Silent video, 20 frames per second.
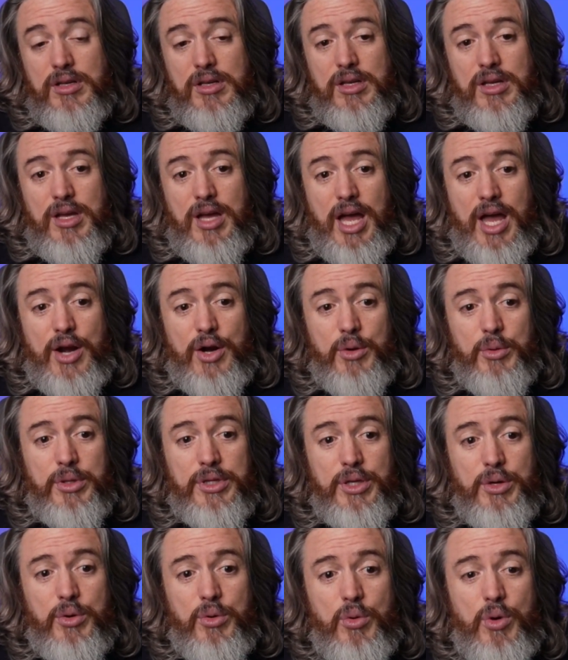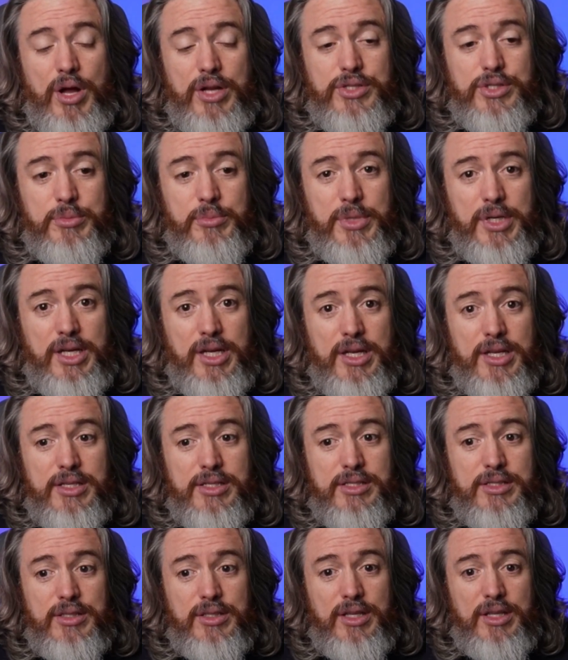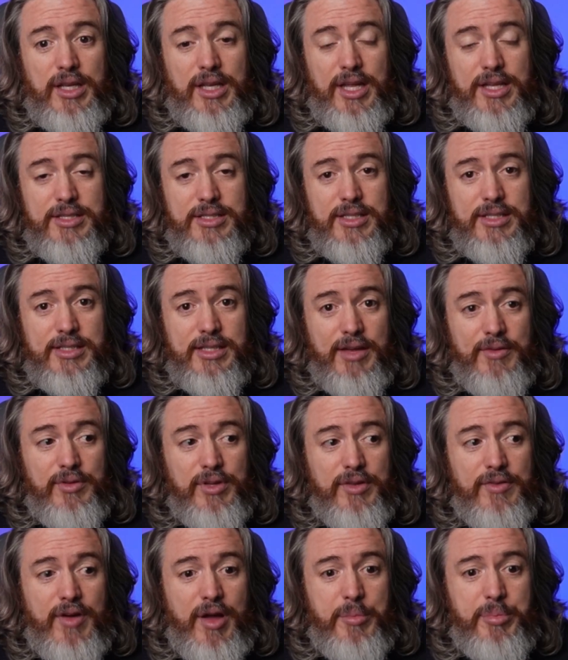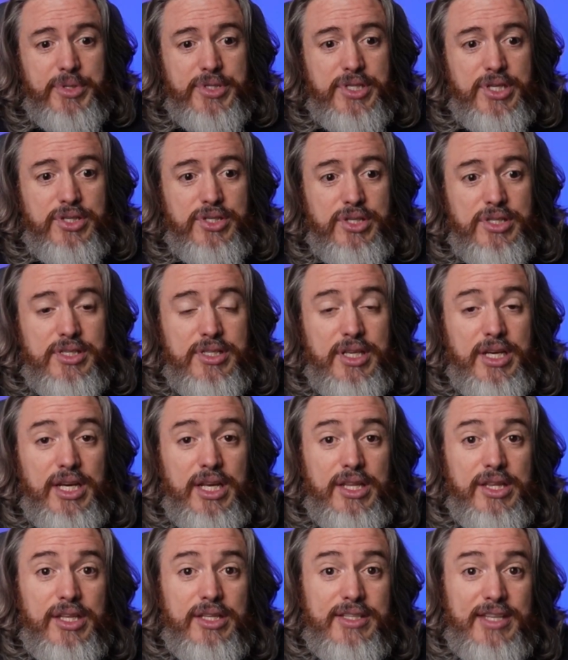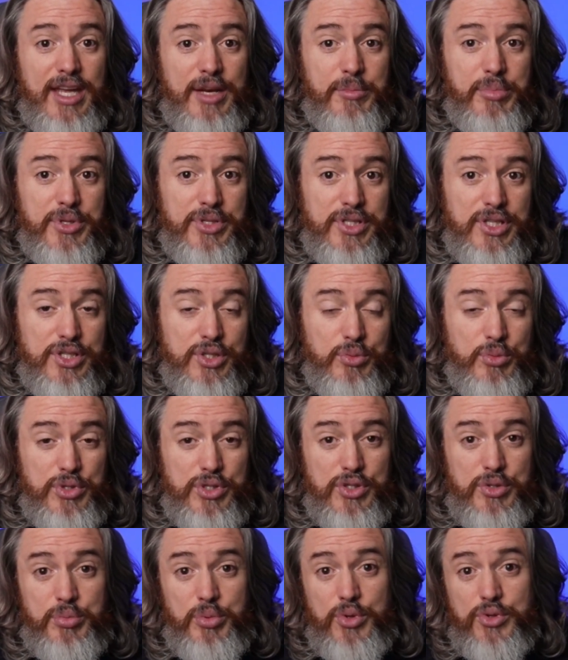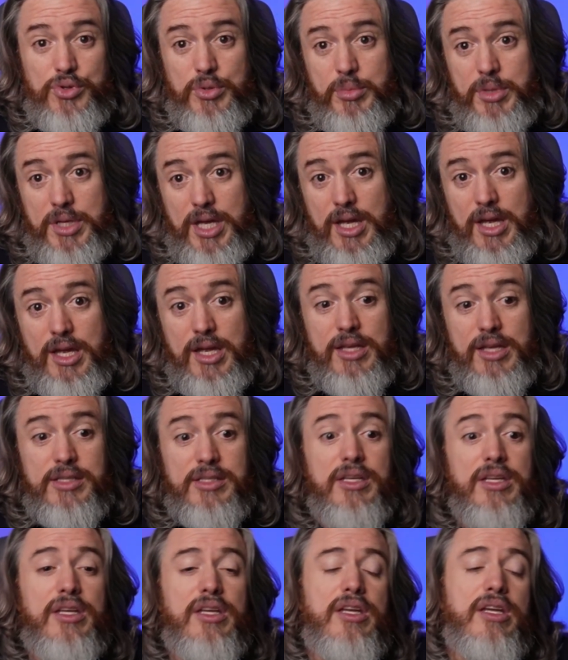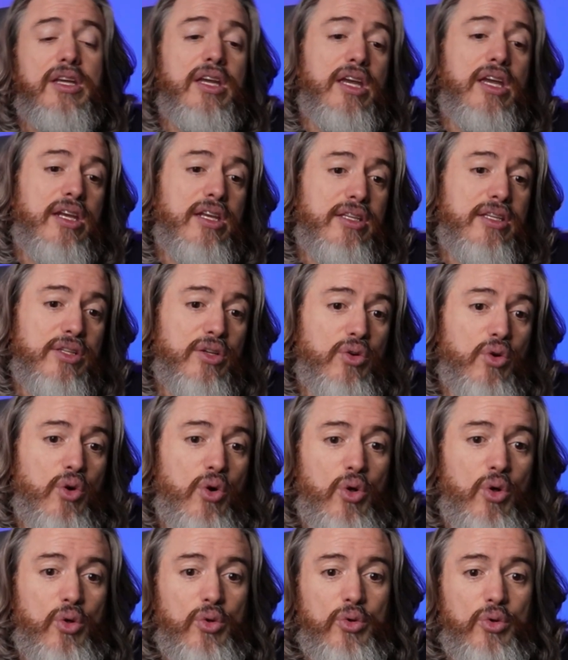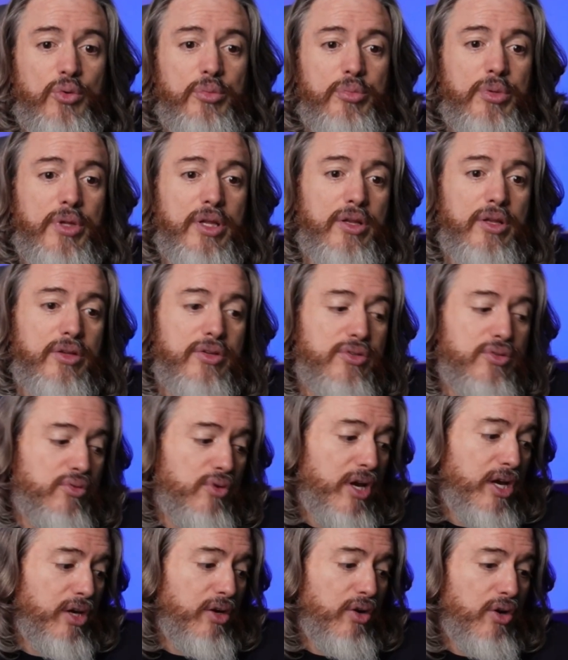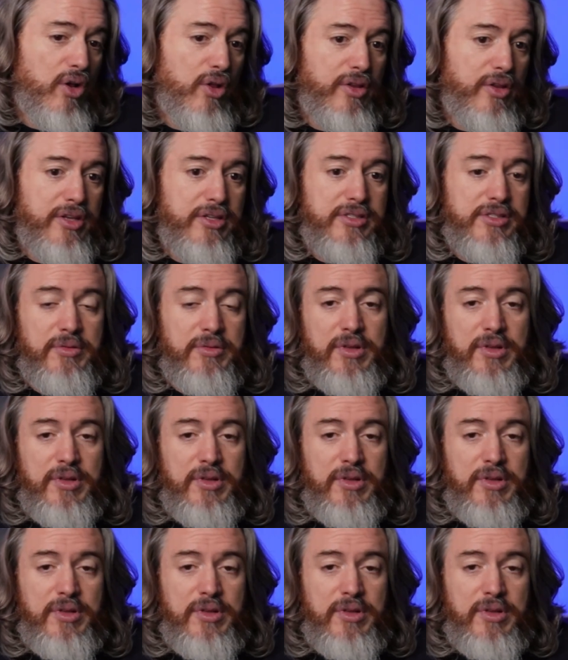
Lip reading: I don't know what they were watching because against this level of opposition, sitting in the 10 position, which is supposed to be his, and he's a goal player, striker, and all this,